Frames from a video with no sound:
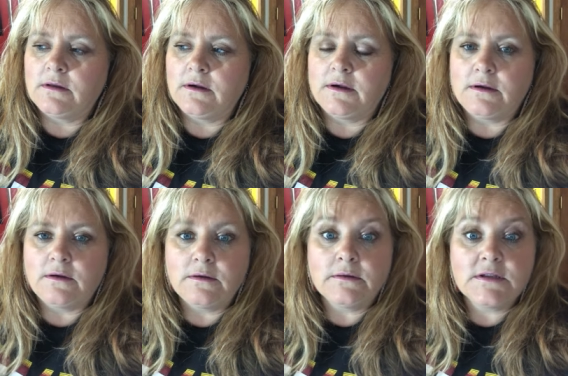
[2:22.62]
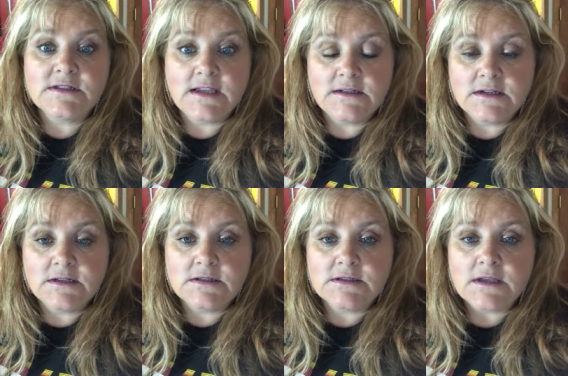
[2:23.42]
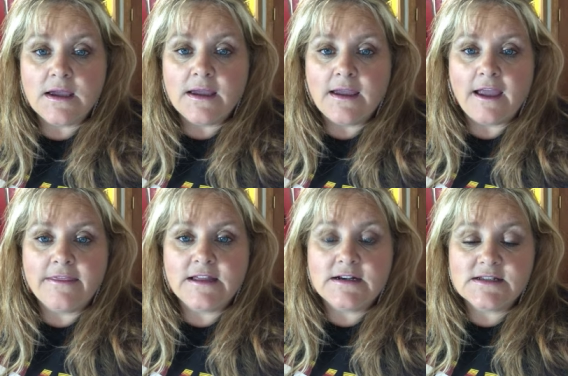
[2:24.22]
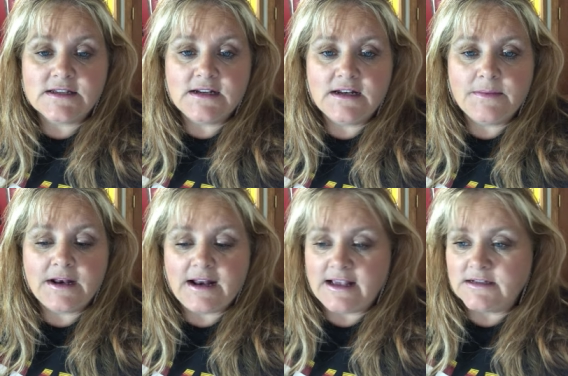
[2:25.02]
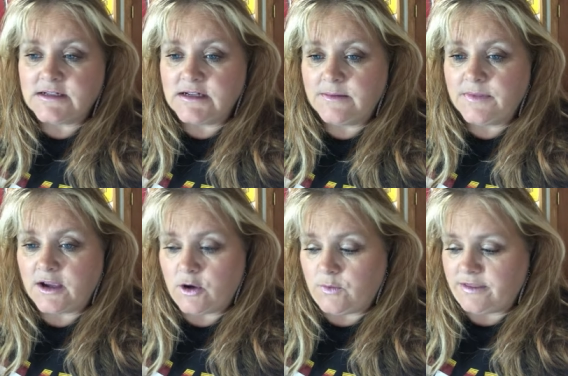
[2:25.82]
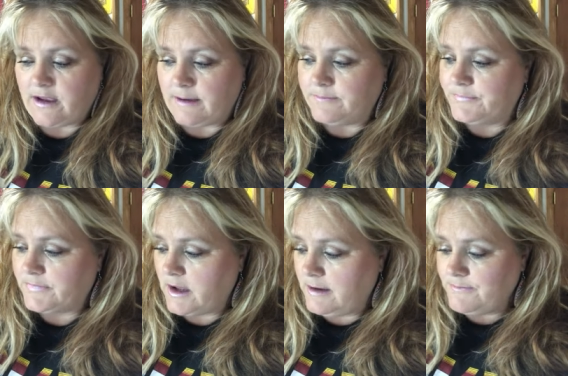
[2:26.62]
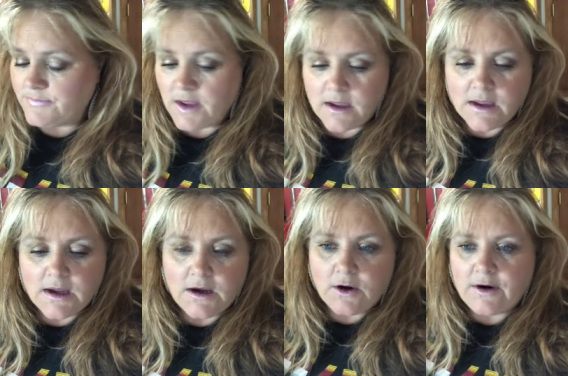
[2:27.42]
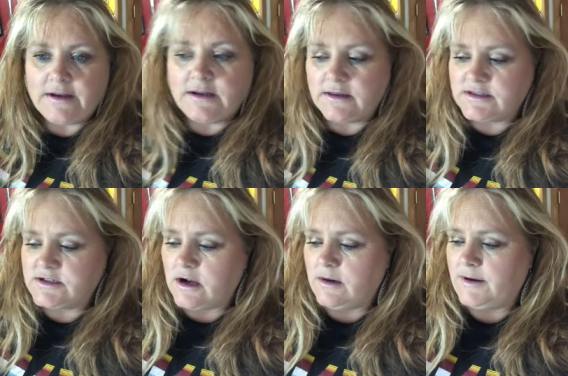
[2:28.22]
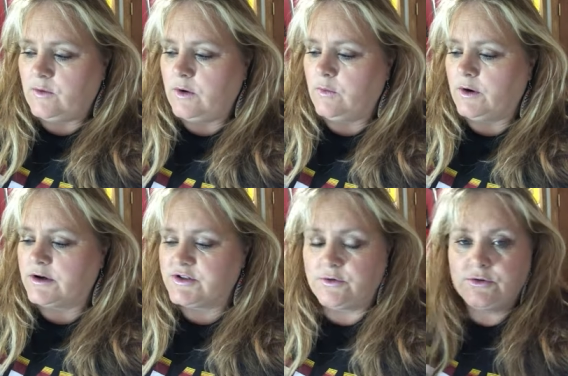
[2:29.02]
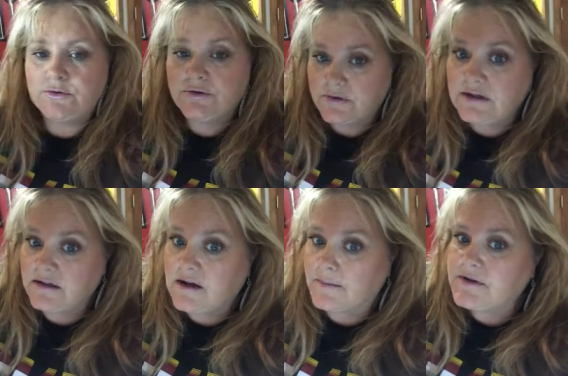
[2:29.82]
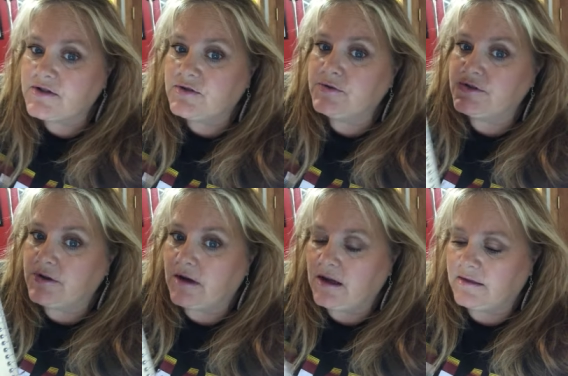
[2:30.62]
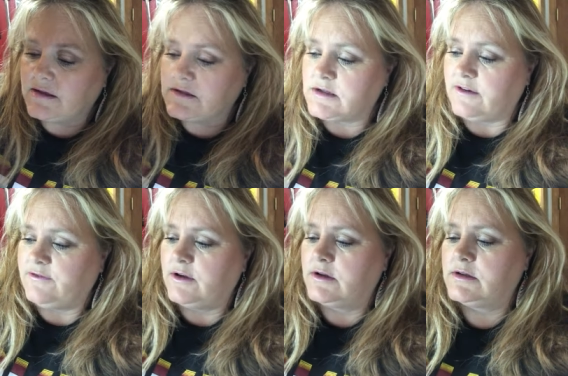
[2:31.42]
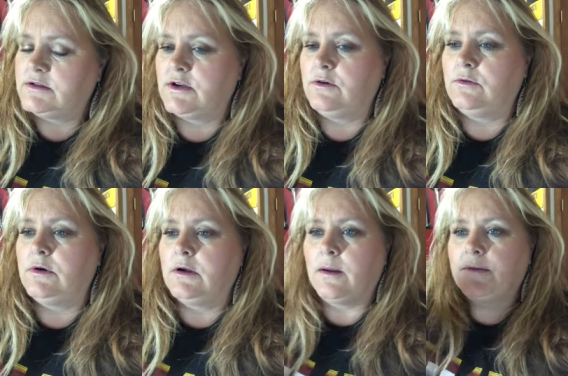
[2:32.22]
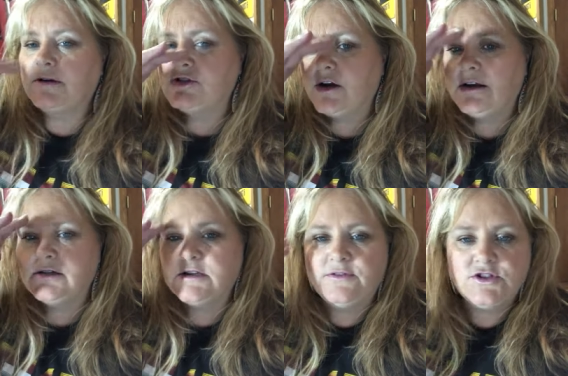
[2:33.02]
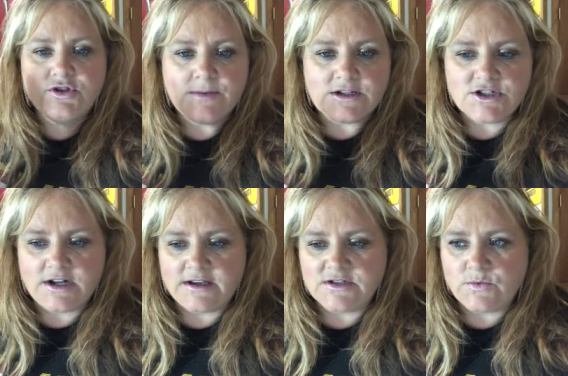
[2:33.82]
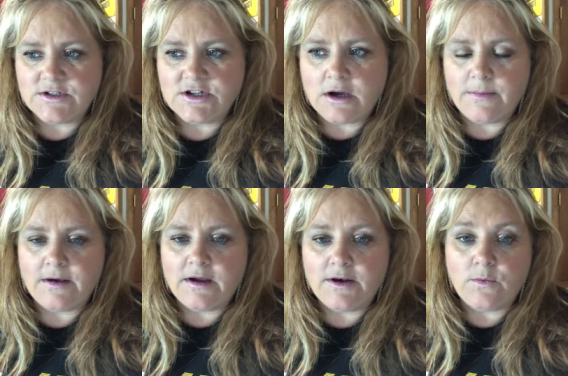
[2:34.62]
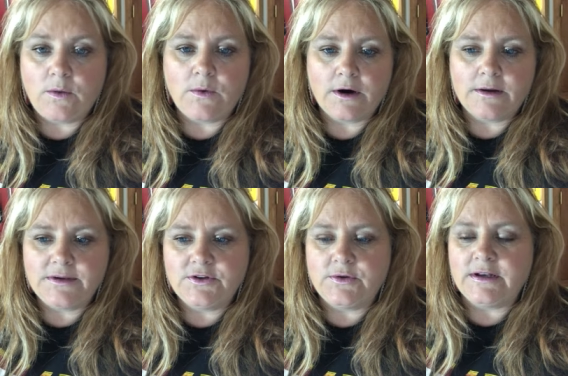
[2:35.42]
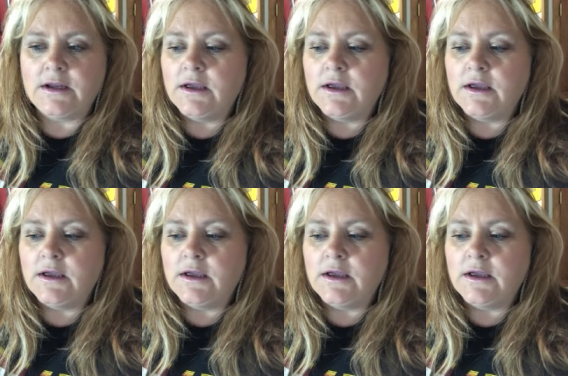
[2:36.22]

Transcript: uh, the sentence and then a synonym and an antonym that go with that, okay? All right, now let's talk about what we're, so you need to come to the school so you can get this stuff. So I'm gonna try not to give you too much tonight because I wanna talk about kind of what we're gonna be doing.